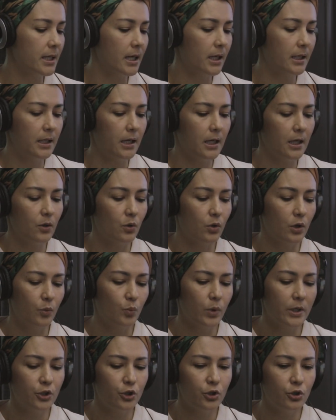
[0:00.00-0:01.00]
sakit or
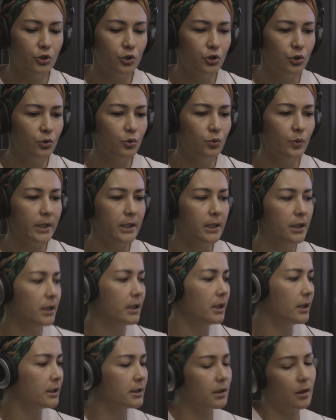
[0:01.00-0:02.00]
what do you do when
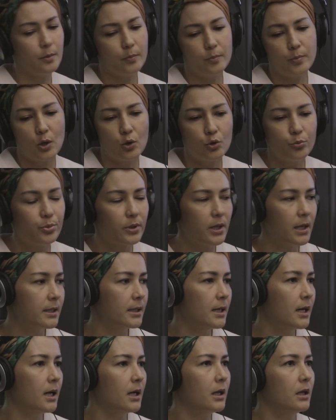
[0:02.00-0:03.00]
this uh, eh, baru
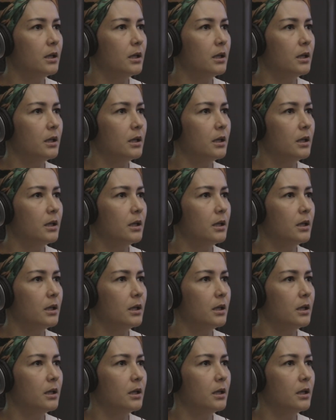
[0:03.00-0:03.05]
brana,